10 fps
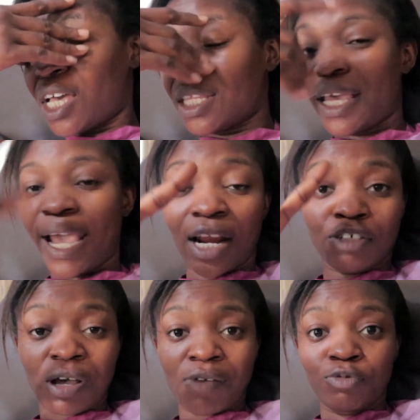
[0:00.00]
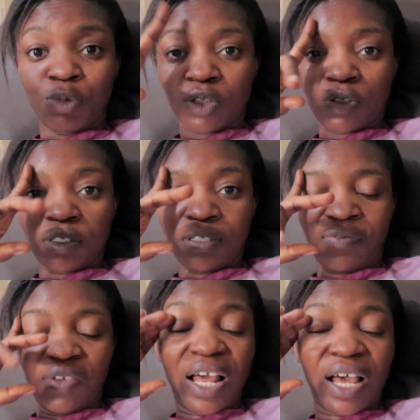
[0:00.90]
the guy that traveled with us to the
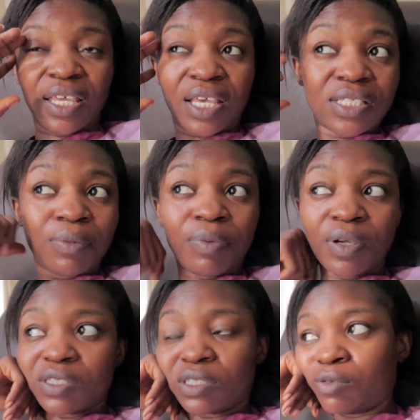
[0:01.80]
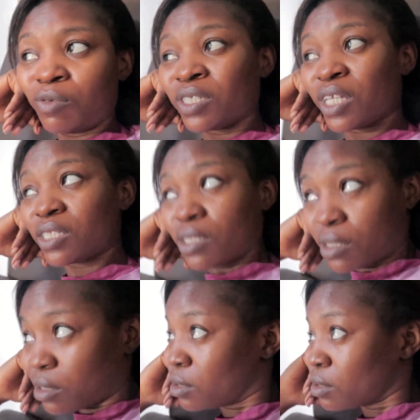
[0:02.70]
villa, yeah, same person. What's that?
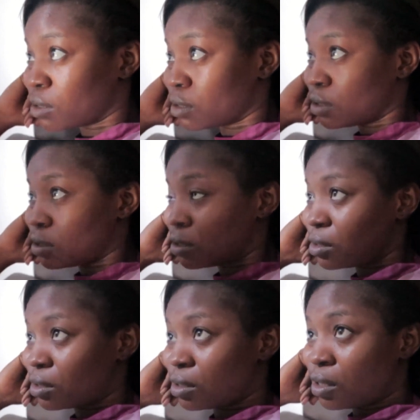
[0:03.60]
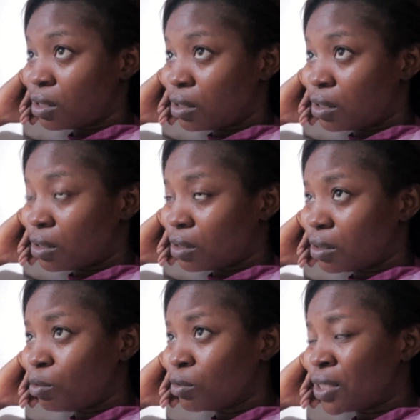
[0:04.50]
Cup.
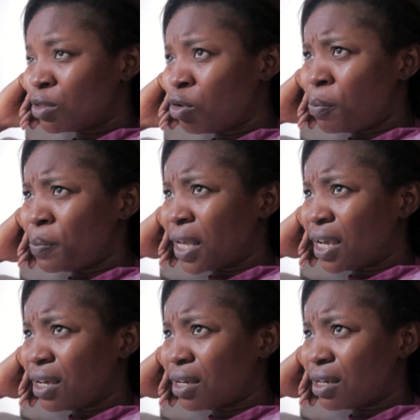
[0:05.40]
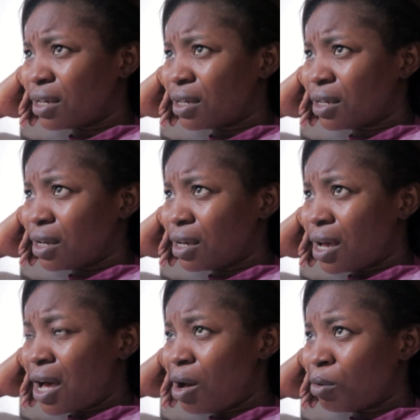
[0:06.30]
There's no cup there.
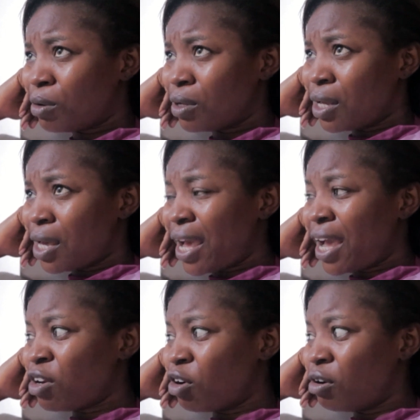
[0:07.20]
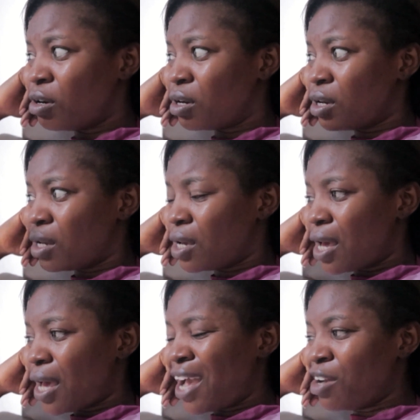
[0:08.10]
How? Eno.
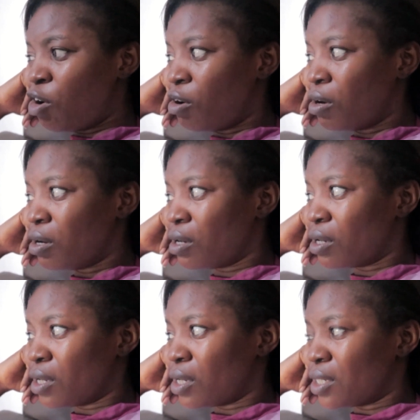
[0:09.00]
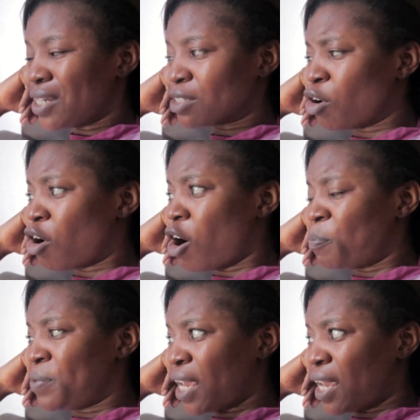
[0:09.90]
Eno. Yes. There's no
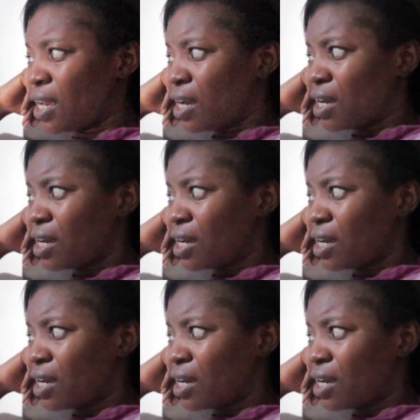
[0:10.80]
cup there.